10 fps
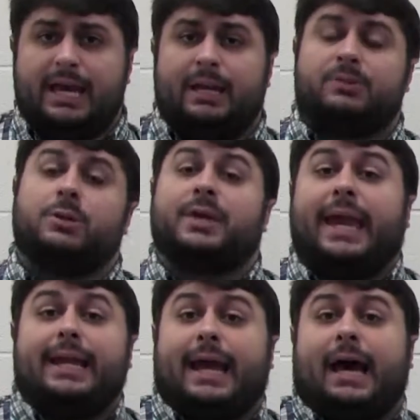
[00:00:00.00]
Now, it's
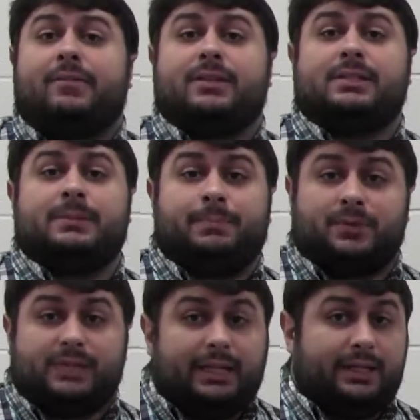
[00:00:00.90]
okay to have a simple
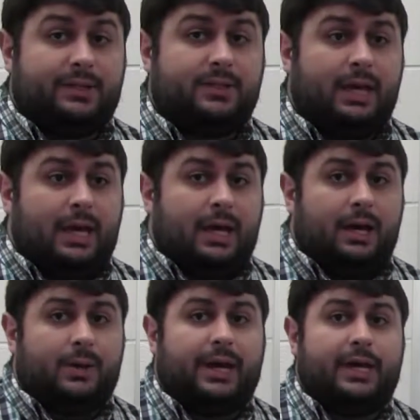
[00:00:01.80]
sentence.
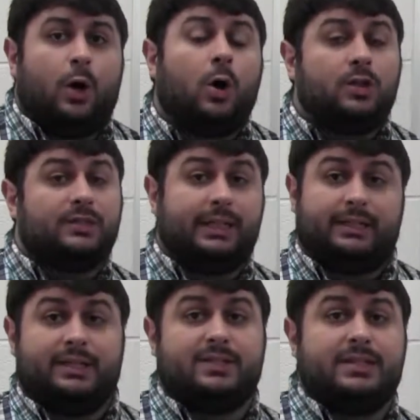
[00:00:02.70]
Okay, all a
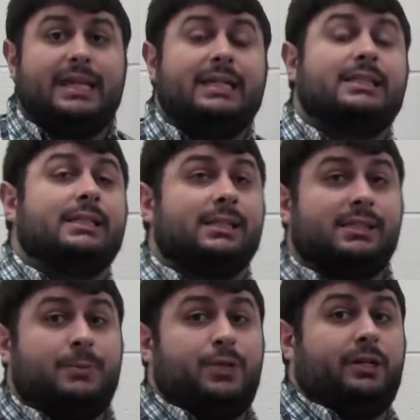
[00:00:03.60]
sentence needs is a
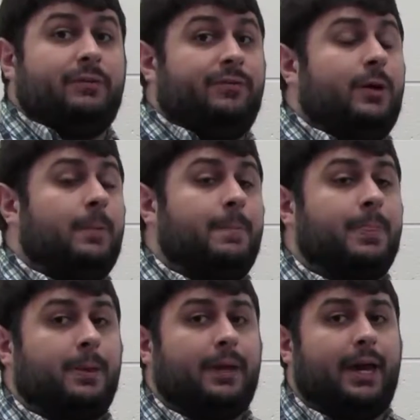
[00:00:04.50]
subject and verb.
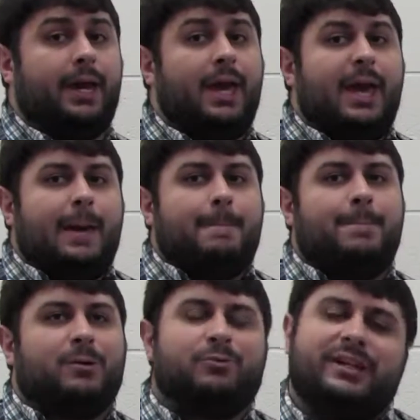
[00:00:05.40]
Okay,
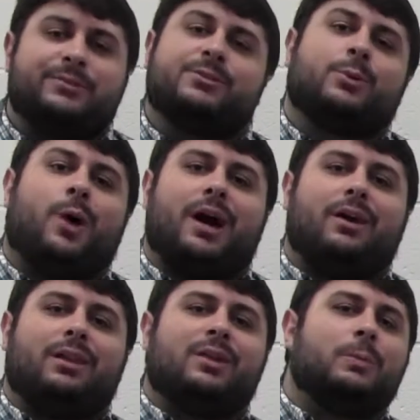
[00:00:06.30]
but readers require
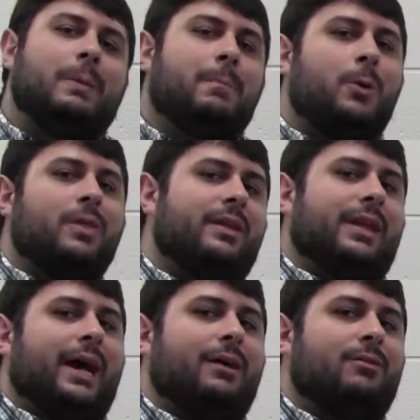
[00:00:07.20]
a little bit more than
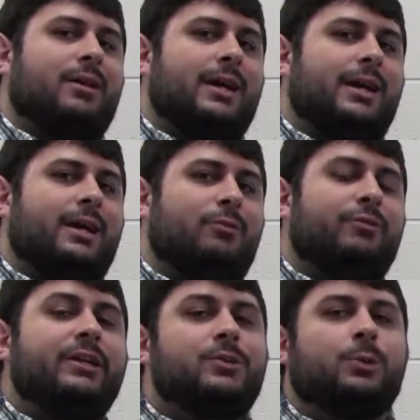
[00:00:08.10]
that, right?
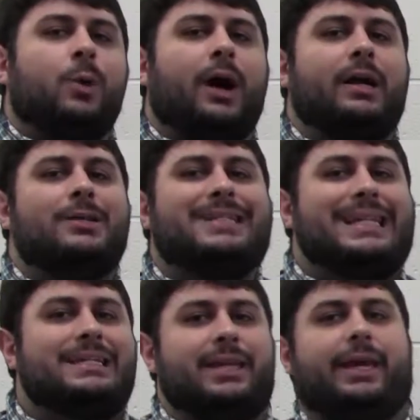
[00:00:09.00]
Readers require
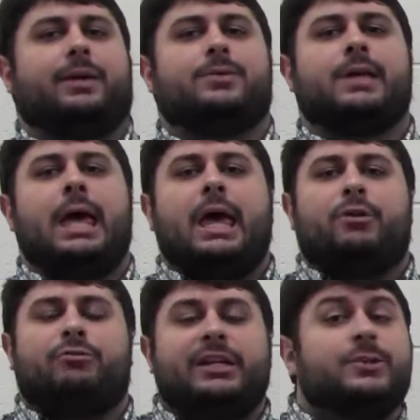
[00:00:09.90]
details.
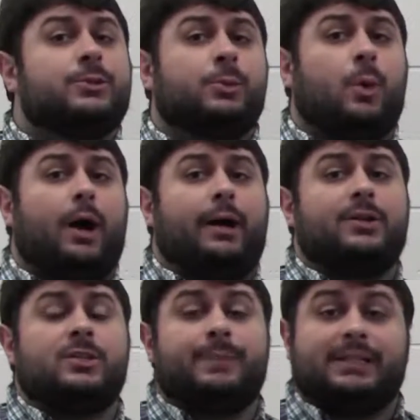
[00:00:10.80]
Readers require
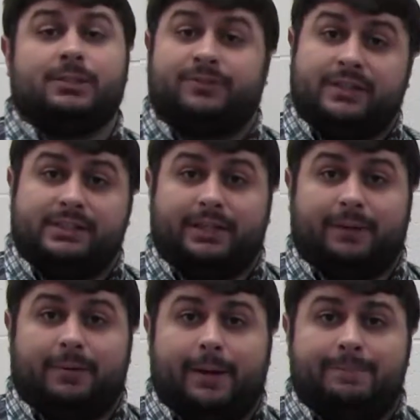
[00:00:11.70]

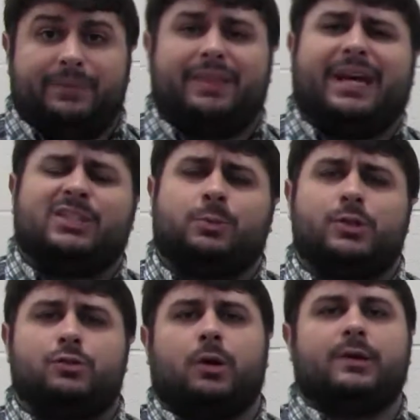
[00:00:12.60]
specificity, right? That's
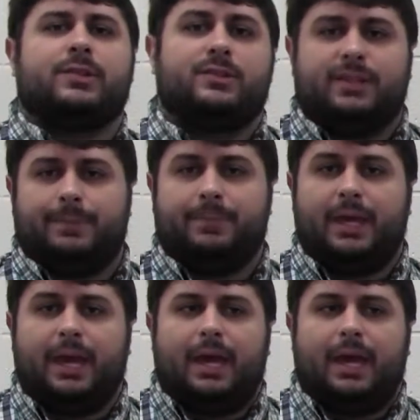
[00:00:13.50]
what draws us in.